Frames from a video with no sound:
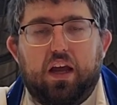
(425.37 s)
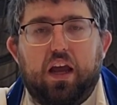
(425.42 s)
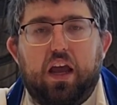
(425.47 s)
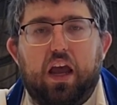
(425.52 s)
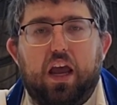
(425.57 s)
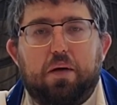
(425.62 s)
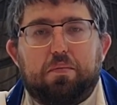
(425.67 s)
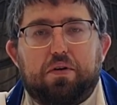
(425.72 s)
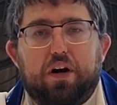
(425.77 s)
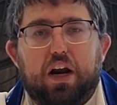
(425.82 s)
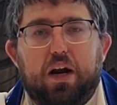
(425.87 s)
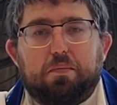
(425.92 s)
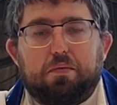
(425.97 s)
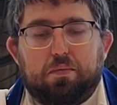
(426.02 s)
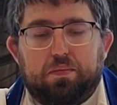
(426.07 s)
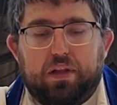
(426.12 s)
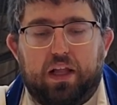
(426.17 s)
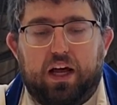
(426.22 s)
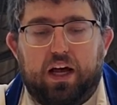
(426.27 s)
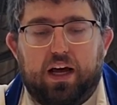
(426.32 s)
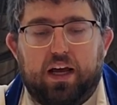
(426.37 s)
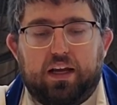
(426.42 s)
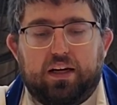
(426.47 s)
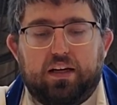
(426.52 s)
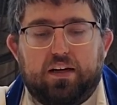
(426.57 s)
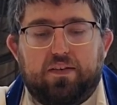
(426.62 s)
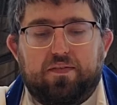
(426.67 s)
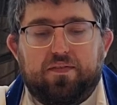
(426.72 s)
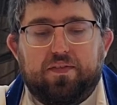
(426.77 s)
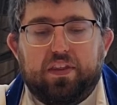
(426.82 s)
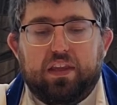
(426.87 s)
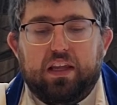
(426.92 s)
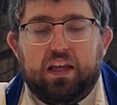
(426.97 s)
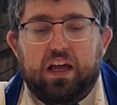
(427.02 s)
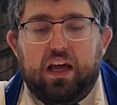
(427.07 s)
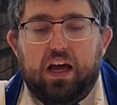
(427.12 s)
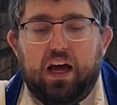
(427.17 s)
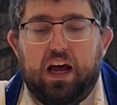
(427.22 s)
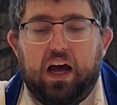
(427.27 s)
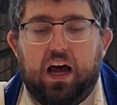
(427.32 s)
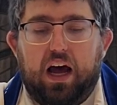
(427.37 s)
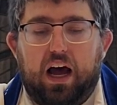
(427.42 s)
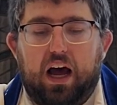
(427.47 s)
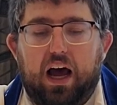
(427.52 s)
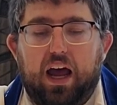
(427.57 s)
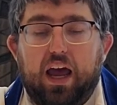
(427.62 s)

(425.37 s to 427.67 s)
Abraham replied, I